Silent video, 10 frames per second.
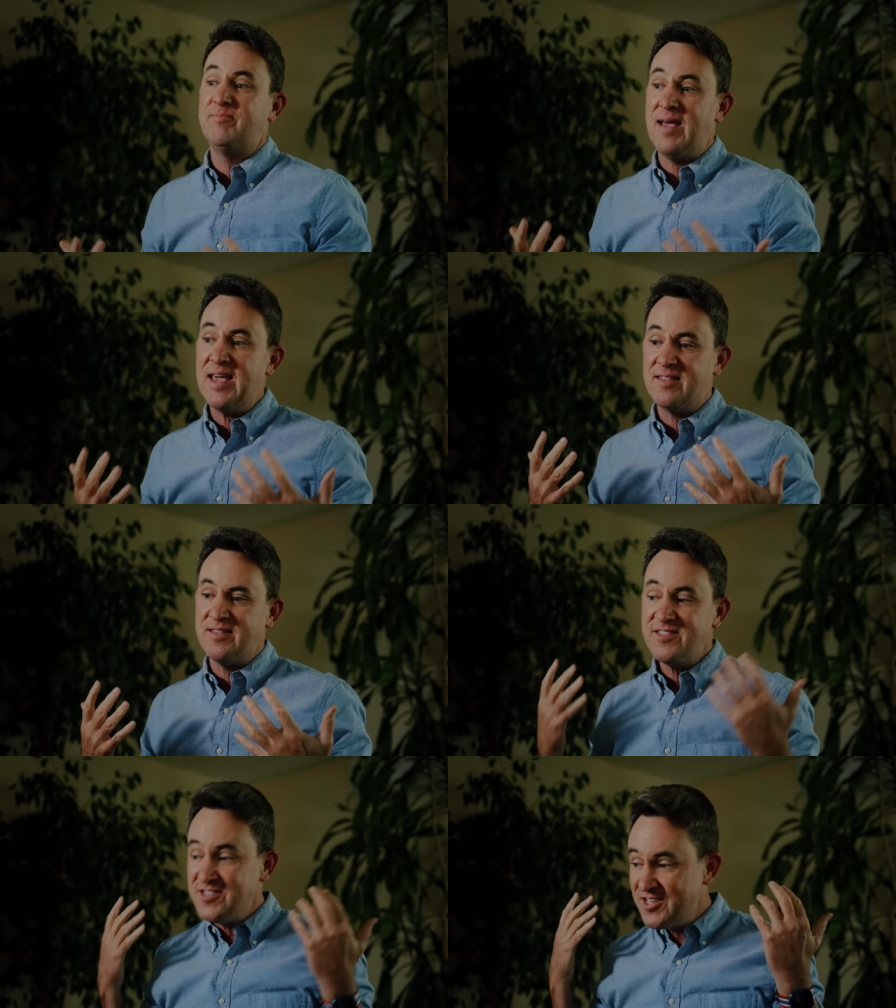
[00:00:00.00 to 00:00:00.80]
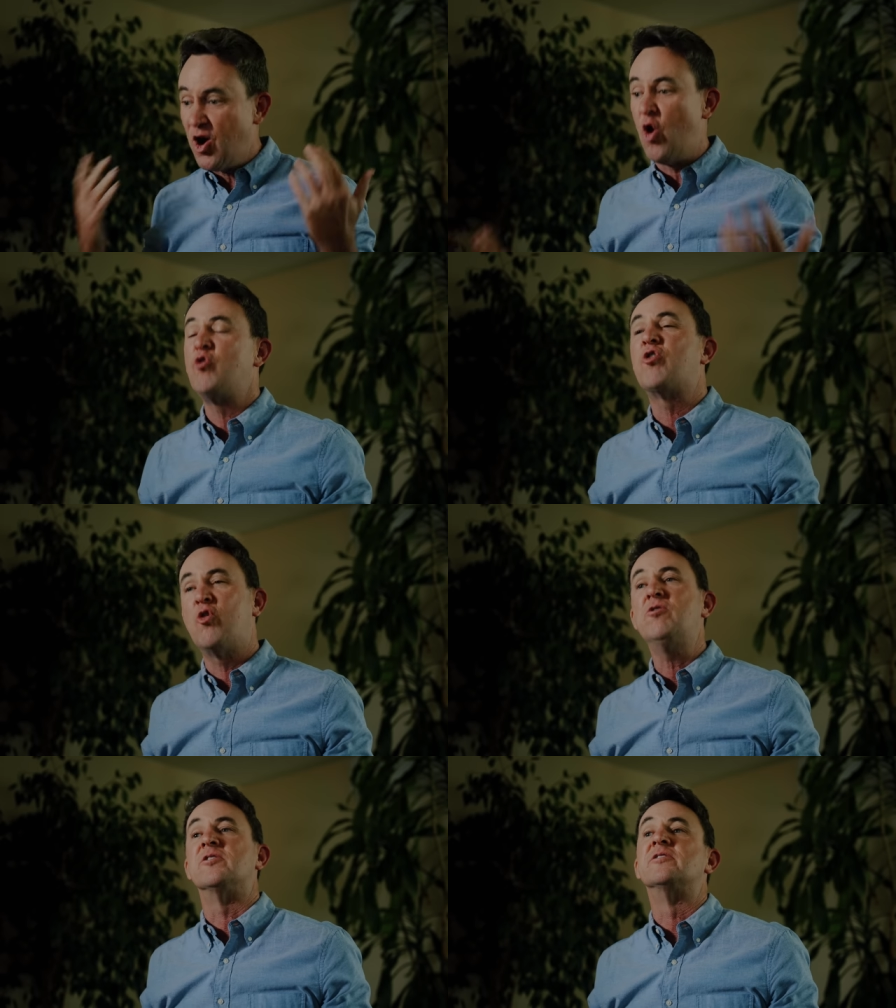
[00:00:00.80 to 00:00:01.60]
make, this is an old
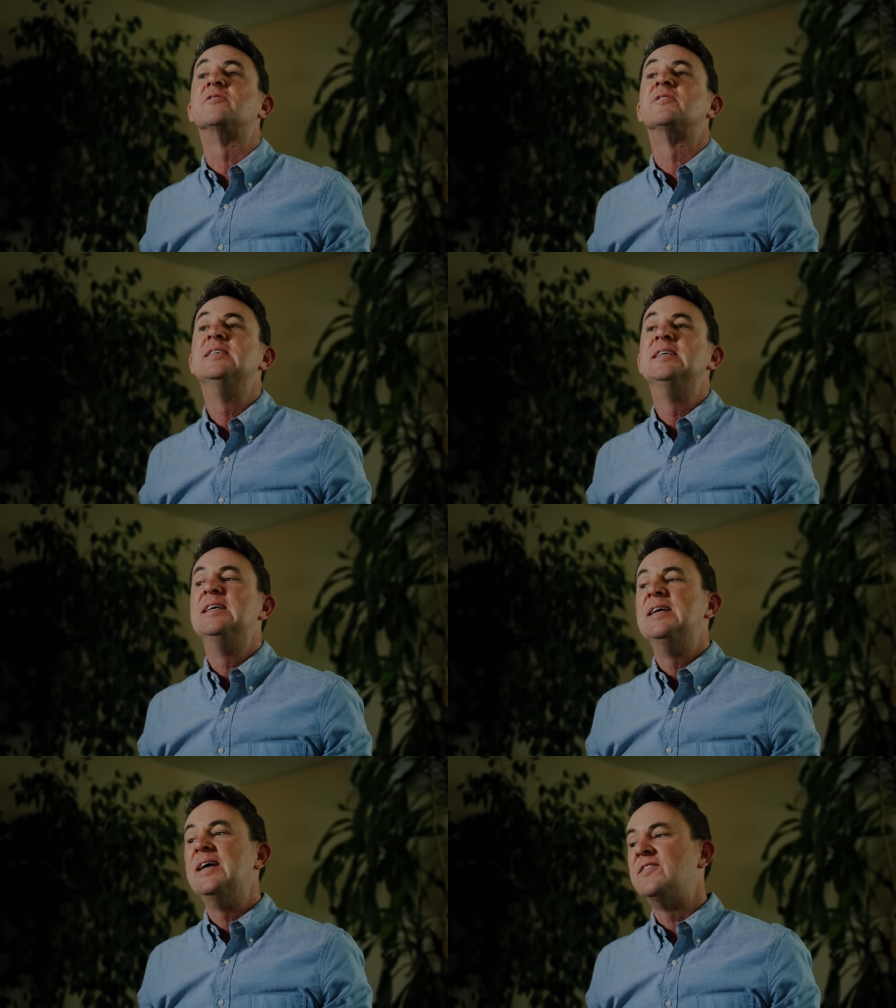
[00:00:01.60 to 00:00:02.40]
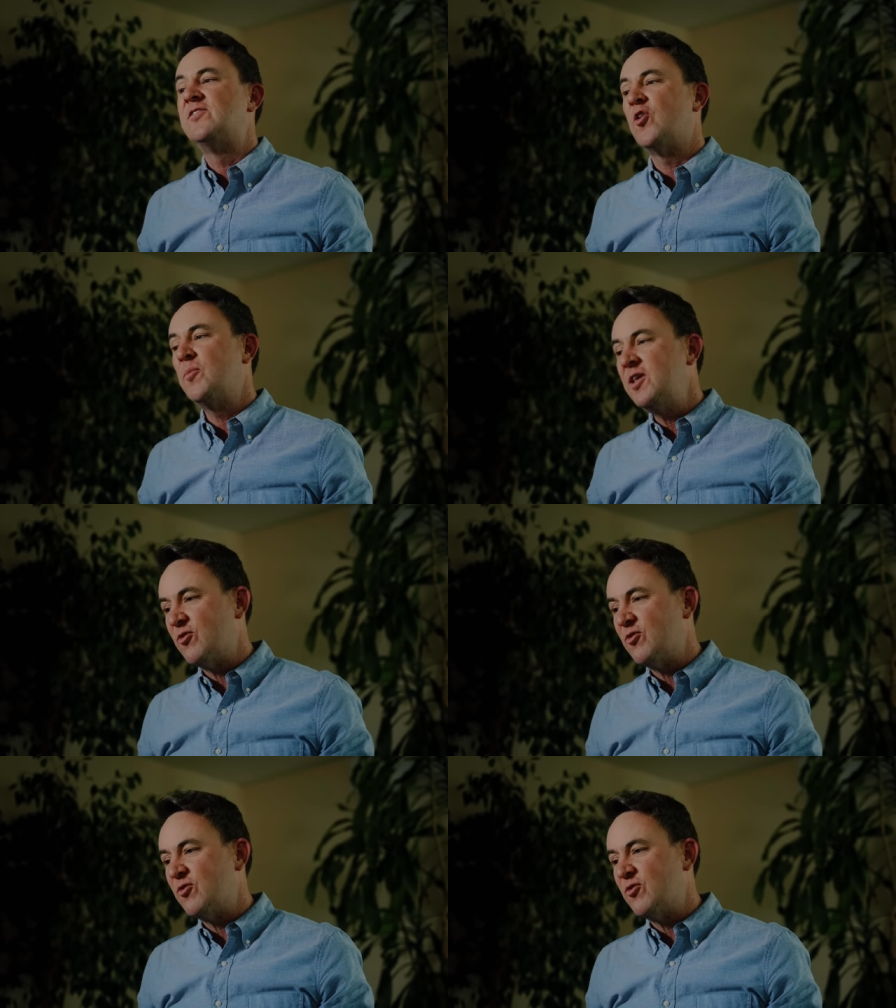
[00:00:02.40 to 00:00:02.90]
course. And so many